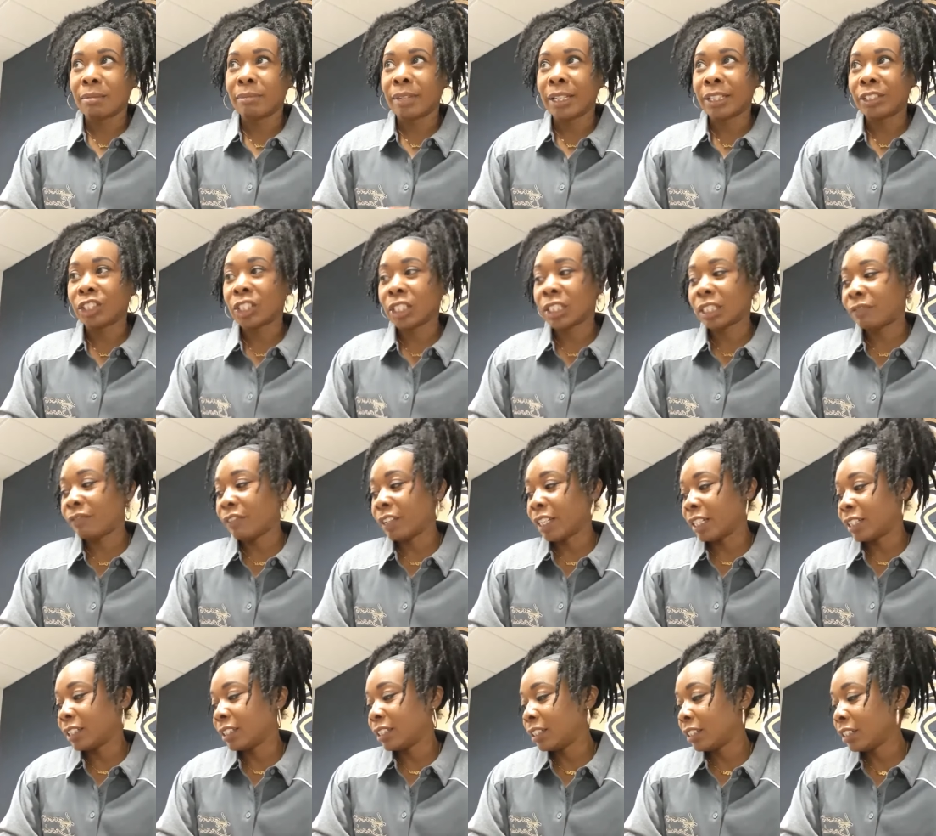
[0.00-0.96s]
they just fed
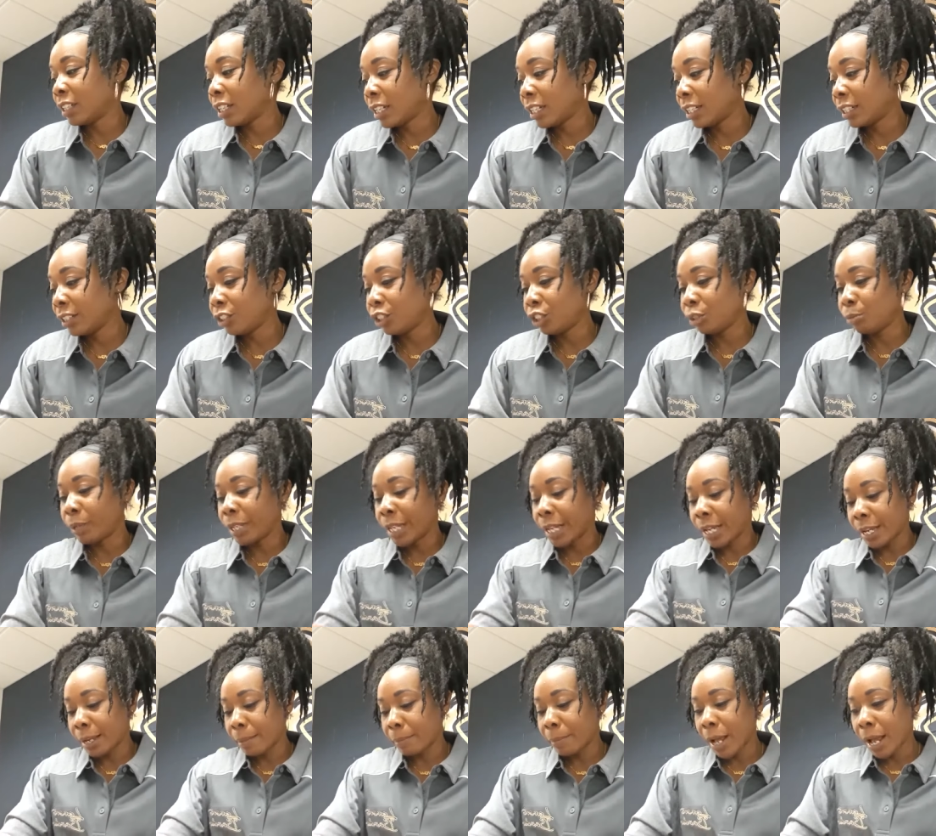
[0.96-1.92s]
us lunch. We
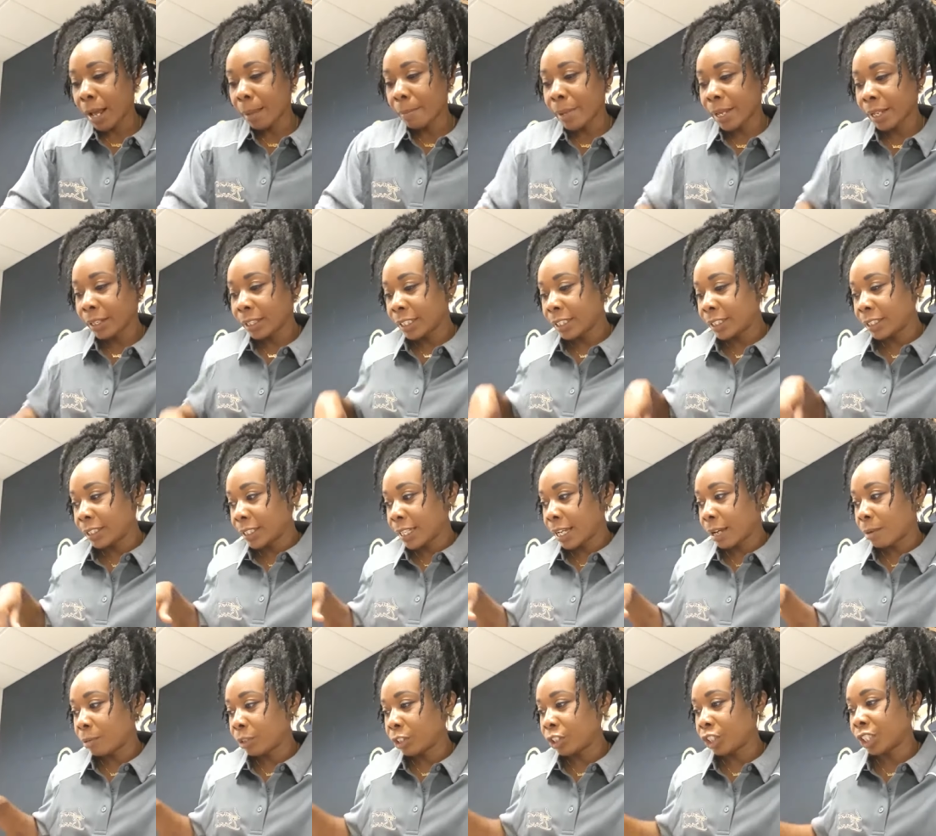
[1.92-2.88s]
had potbelly
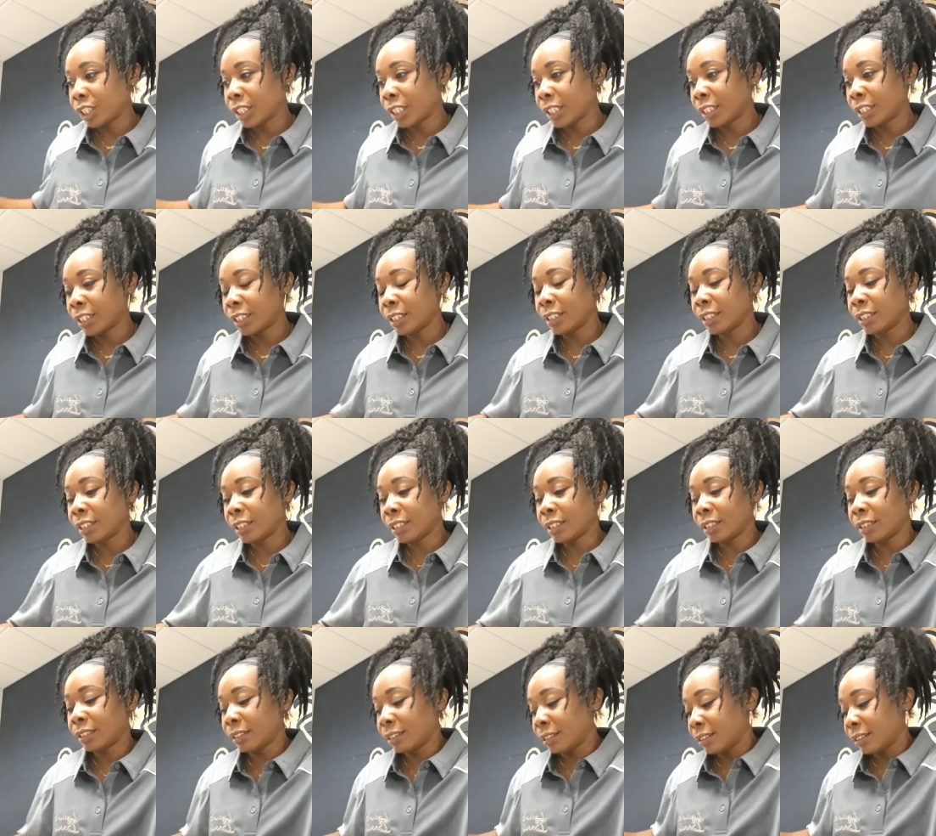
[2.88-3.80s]
sandwiches.